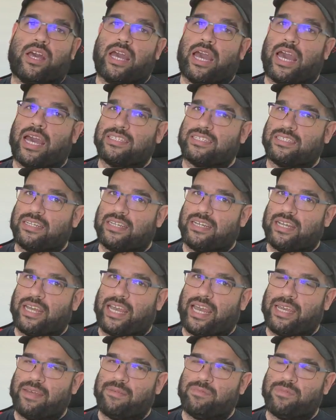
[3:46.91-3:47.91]
It has an
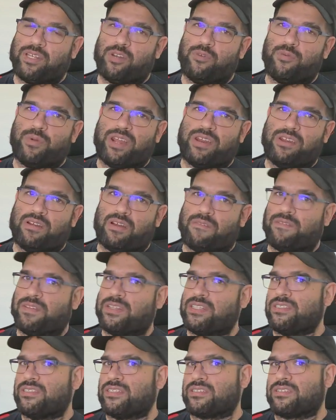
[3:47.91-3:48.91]
AMD Radeon
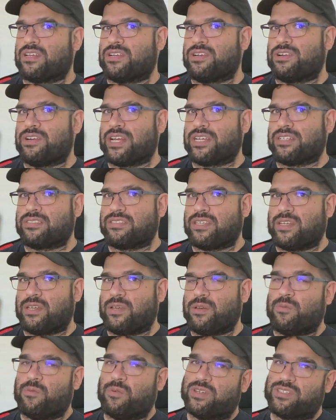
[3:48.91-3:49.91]
5600 XT,
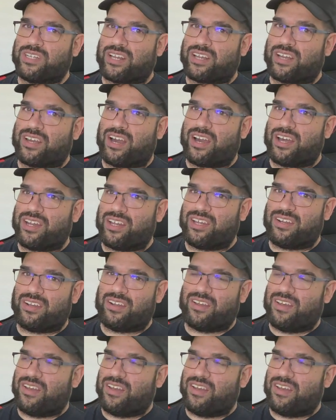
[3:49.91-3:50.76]
which I got it.